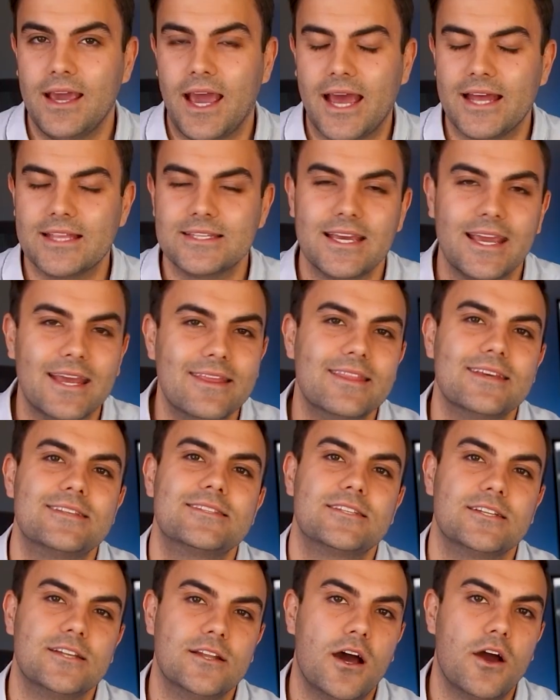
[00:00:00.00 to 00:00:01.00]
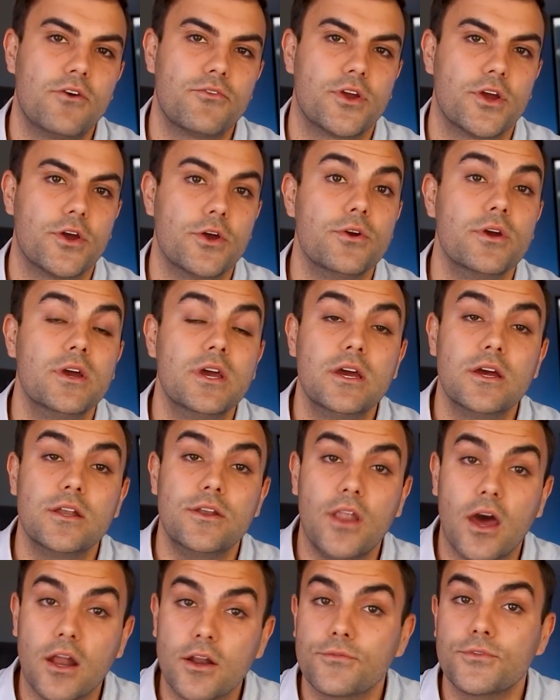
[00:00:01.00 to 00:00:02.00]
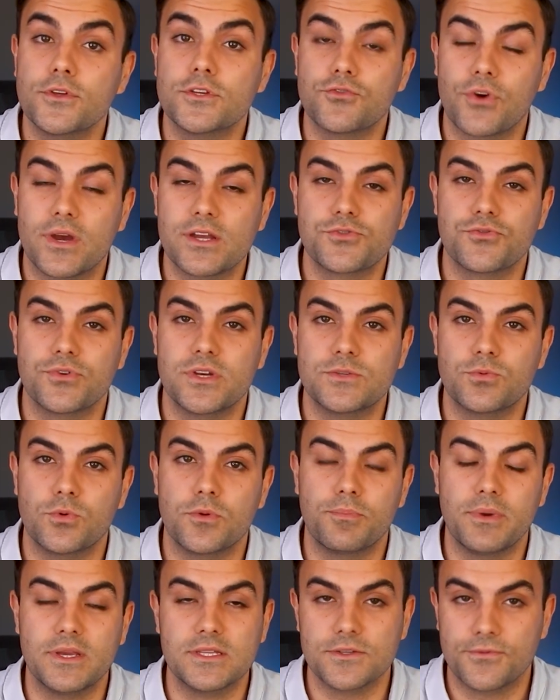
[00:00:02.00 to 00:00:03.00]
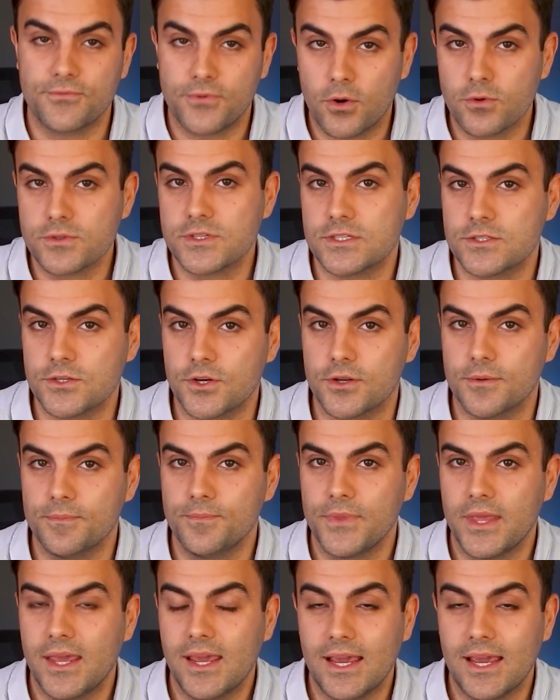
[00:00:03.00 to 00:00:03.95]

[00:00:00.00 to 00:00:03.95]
And in this scenario, none of the treasuries would be defaulted on.